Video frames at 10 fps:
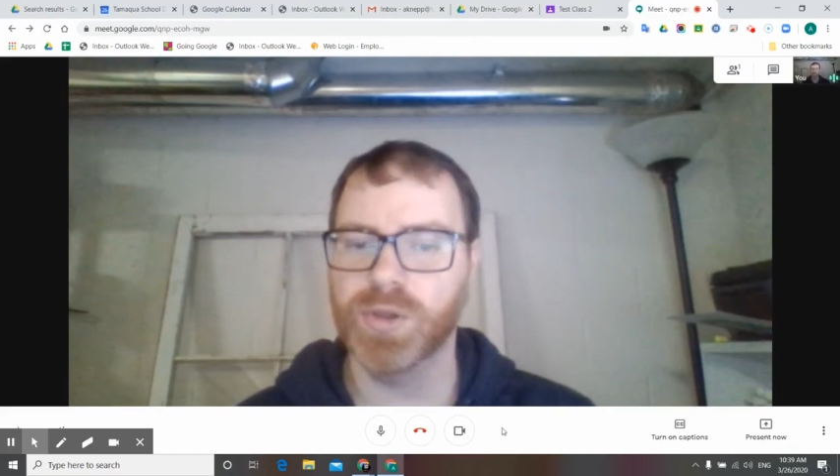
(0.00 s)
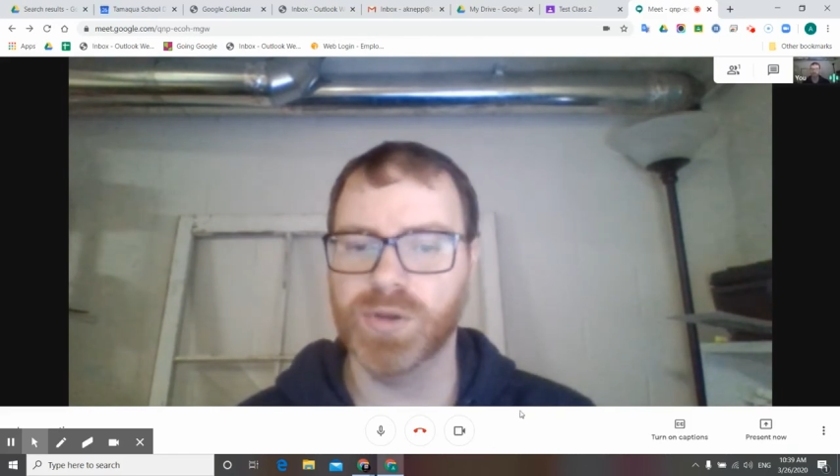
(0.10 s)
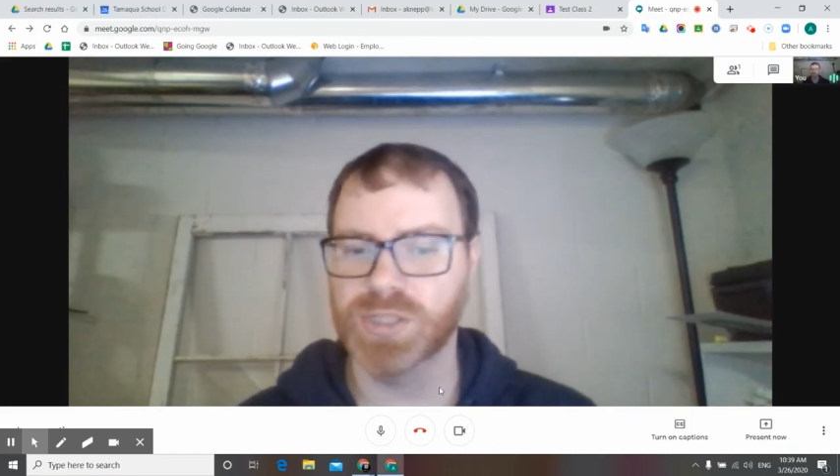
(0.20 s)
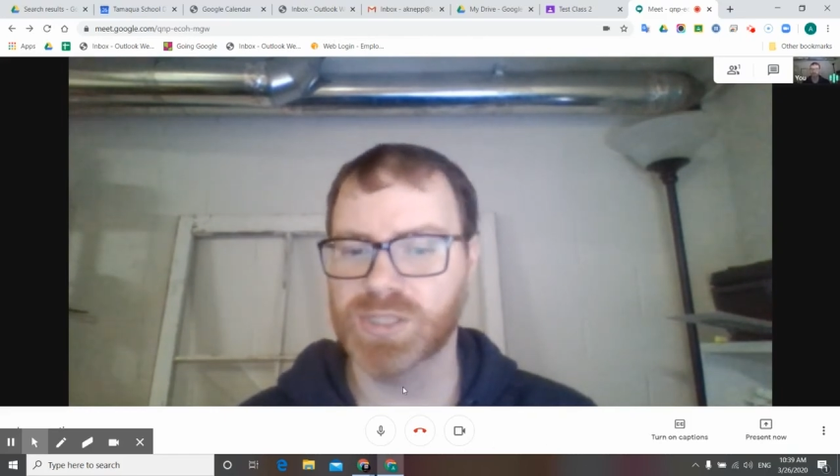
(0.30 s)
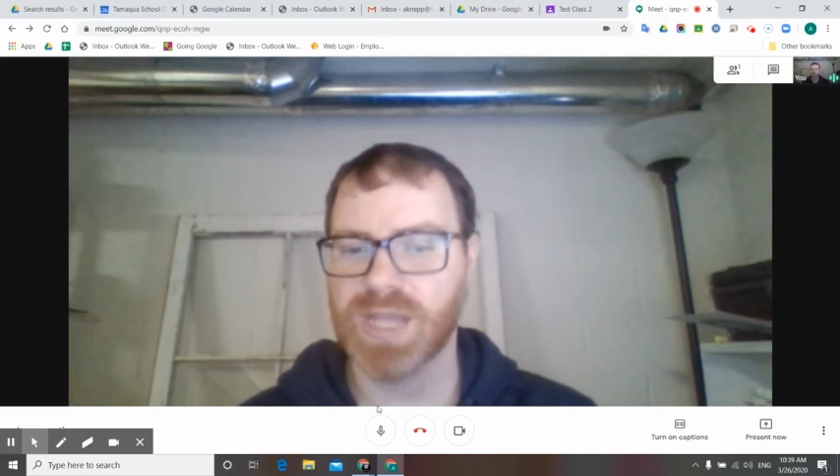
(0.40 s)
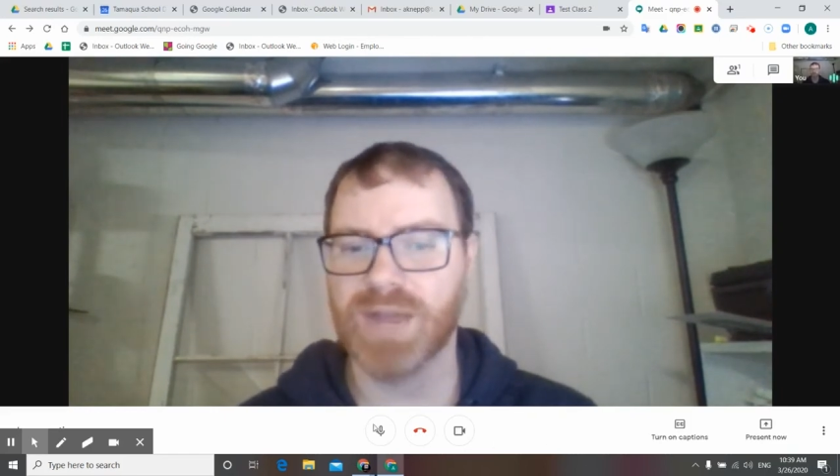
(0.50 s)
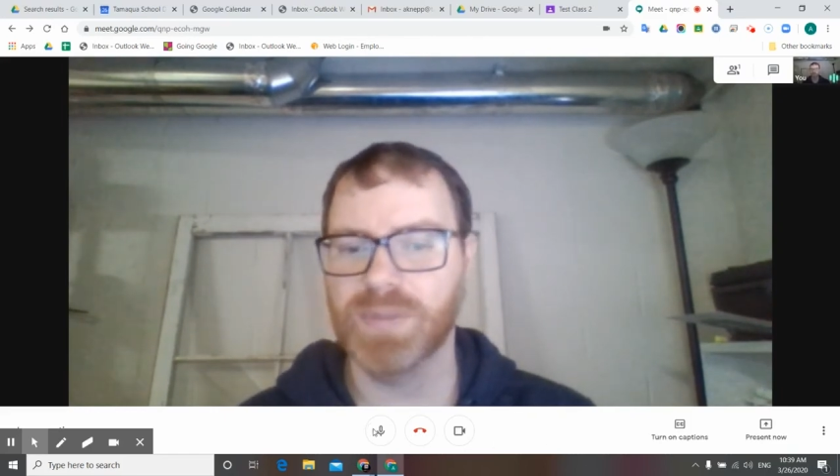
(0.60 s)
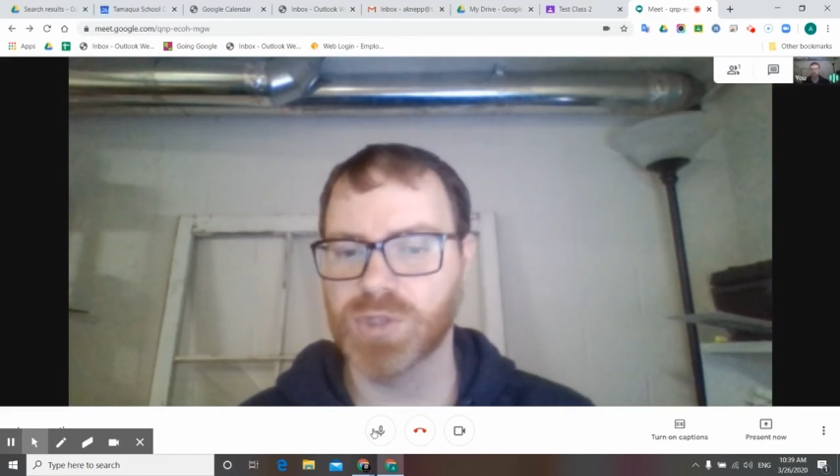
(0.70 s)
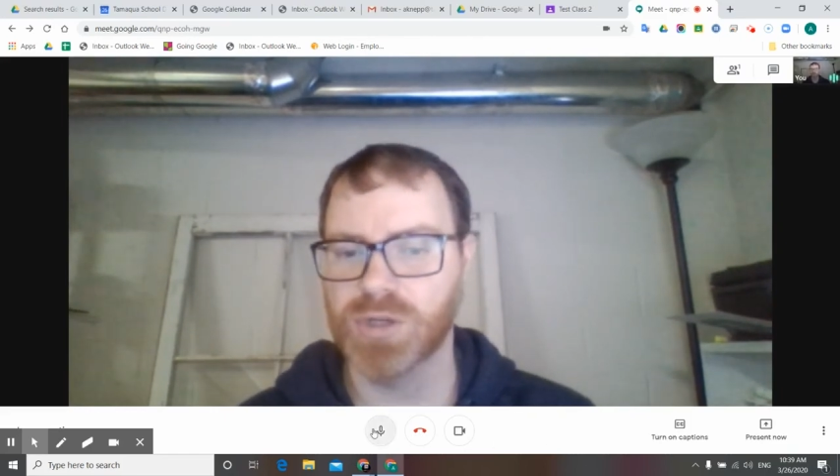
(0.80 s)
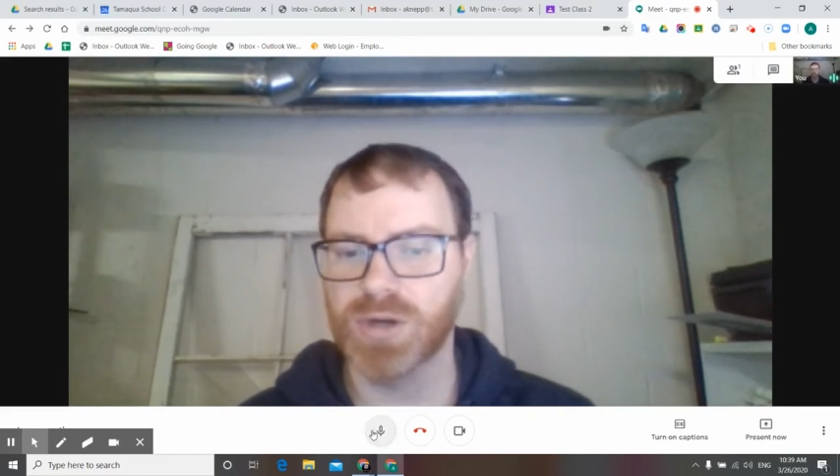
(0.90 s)
you can just have
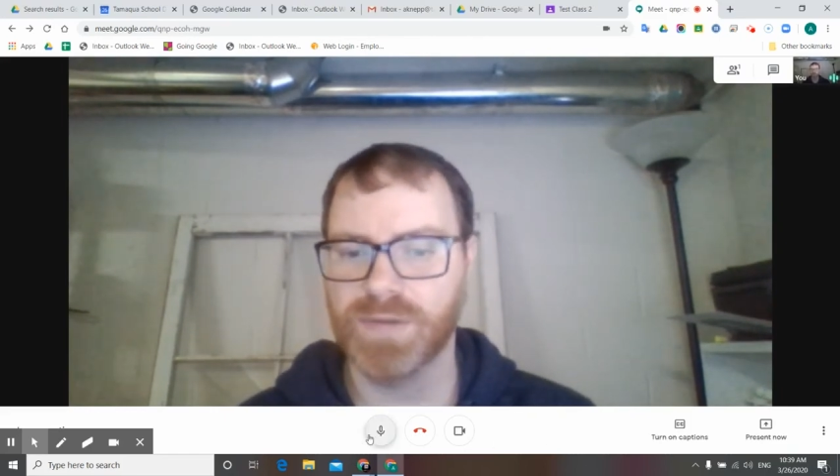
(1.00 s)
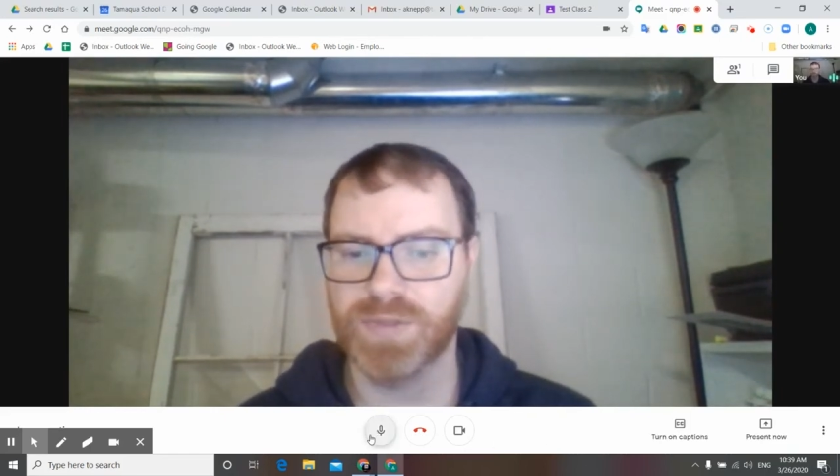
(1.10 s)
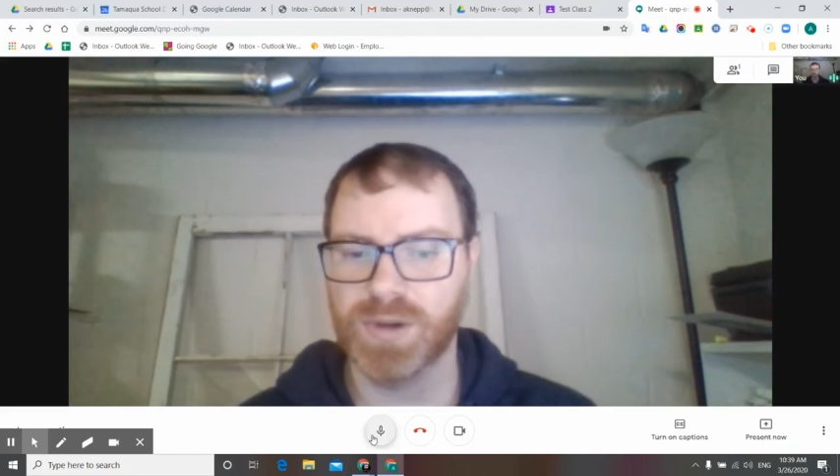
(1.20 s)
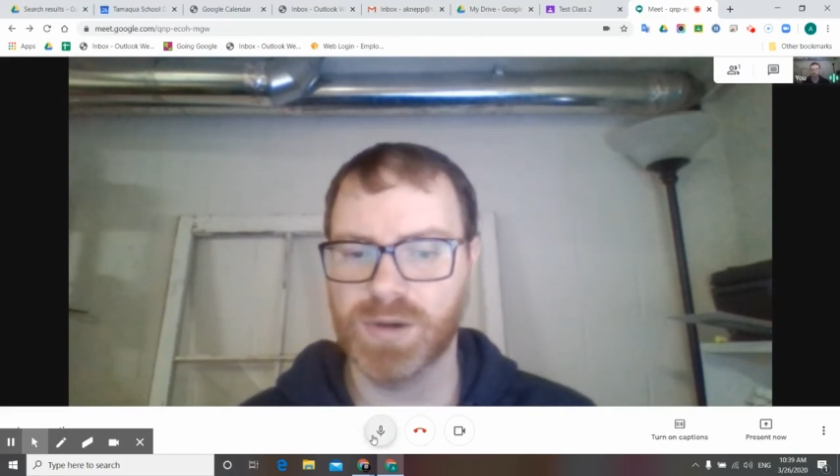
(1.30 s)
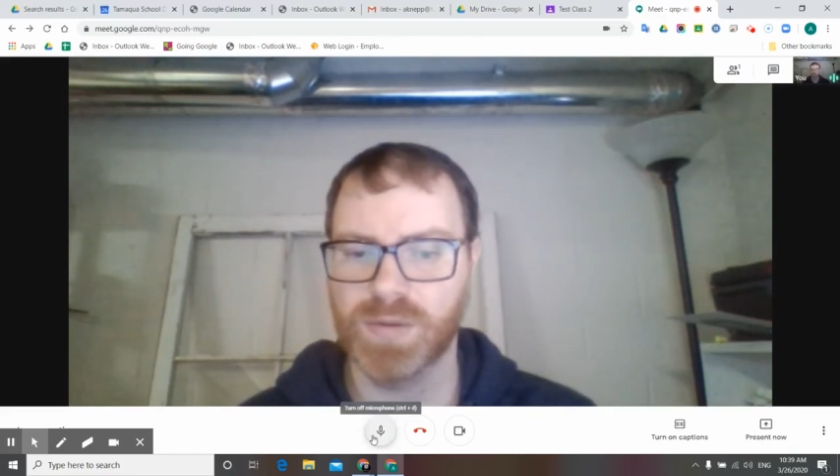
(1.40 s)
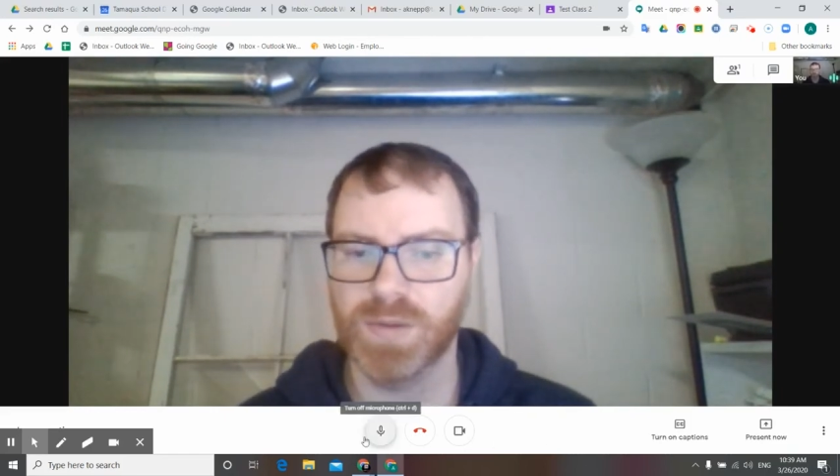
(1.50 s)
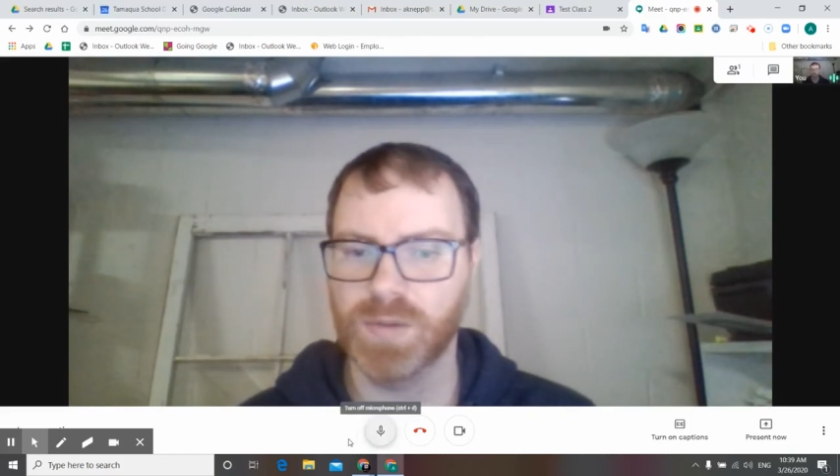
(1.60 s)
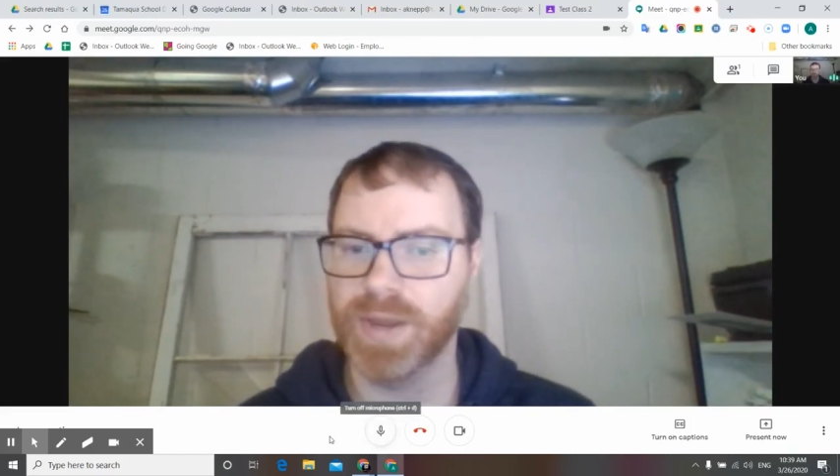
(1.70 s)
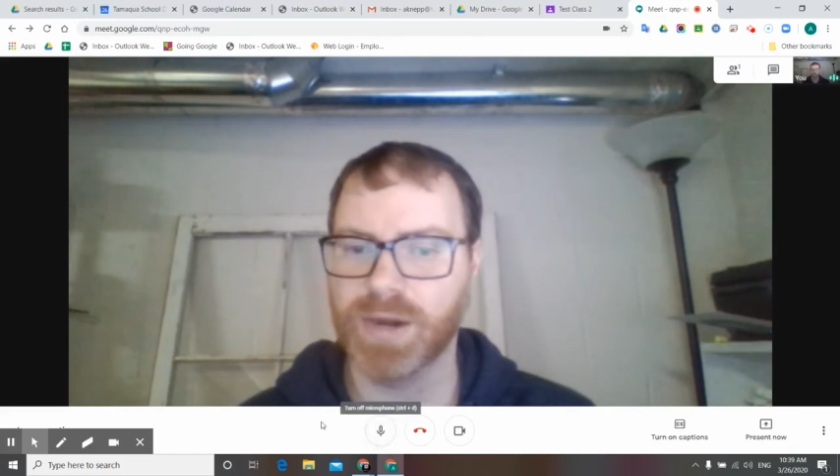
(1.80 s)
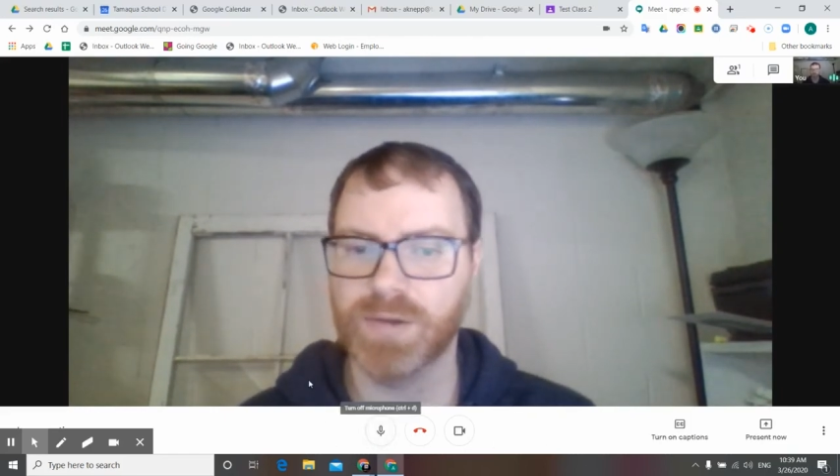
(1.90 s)
them turn off their
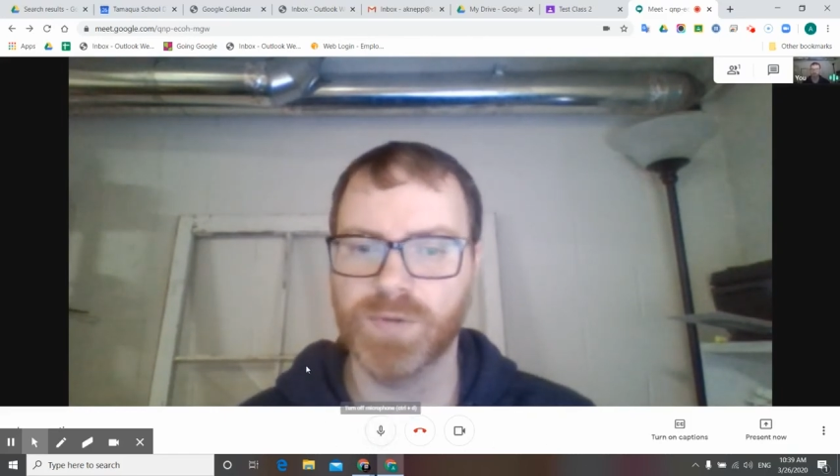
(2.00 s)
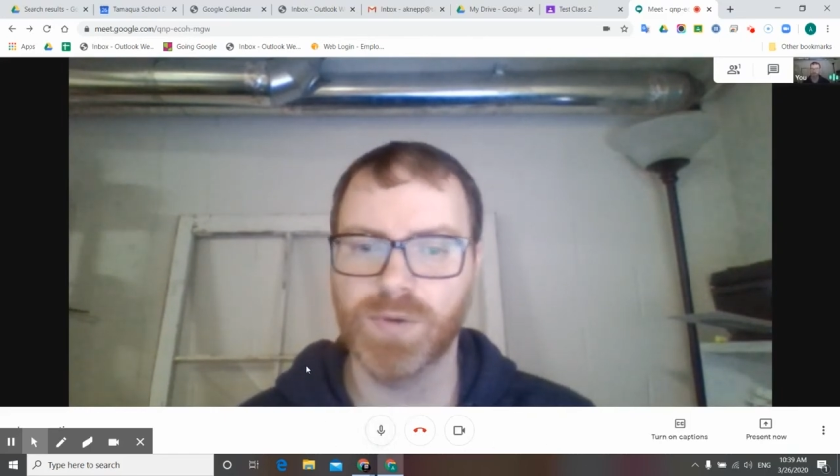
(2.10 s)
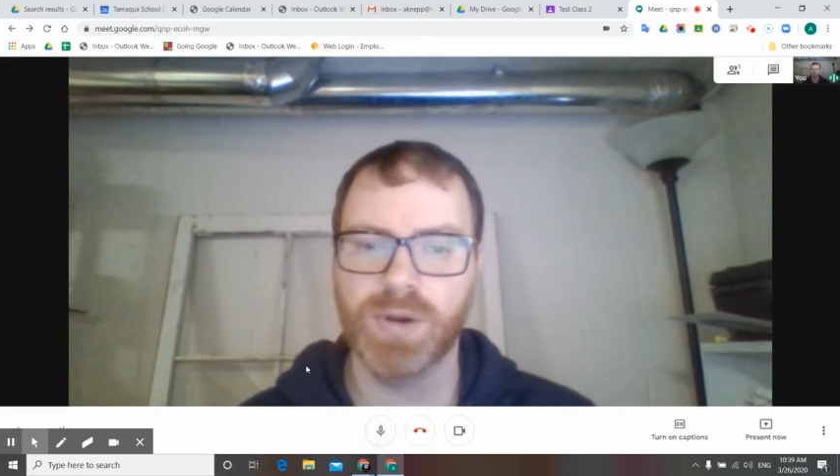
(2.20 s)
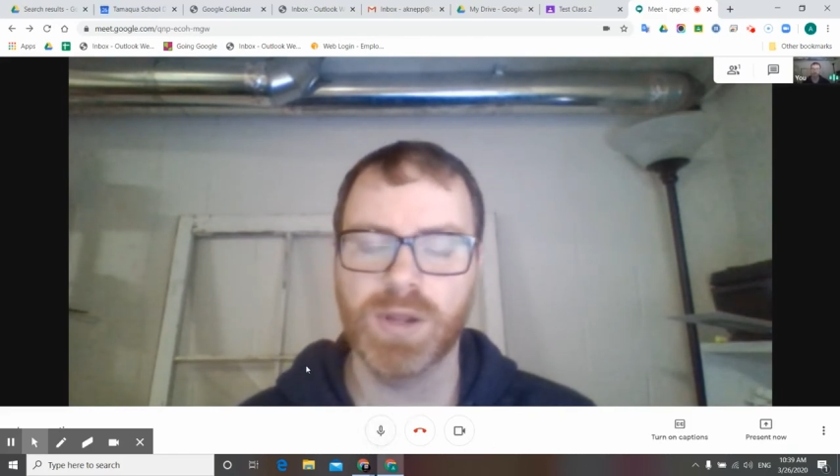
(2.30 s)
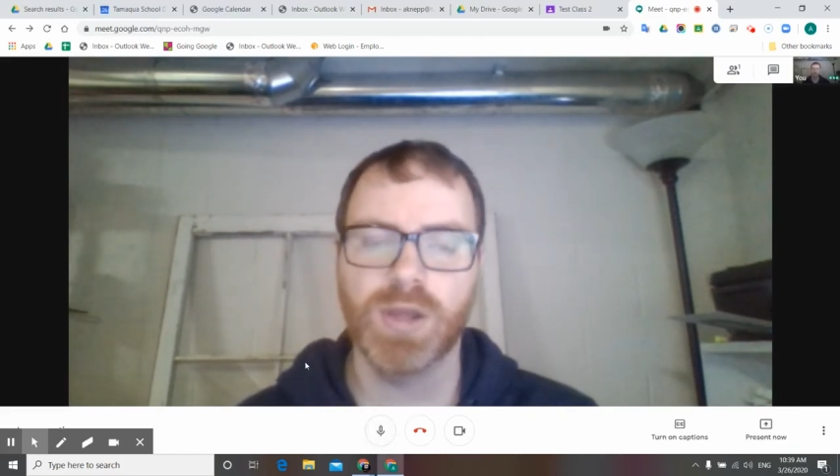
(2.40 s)
microphone.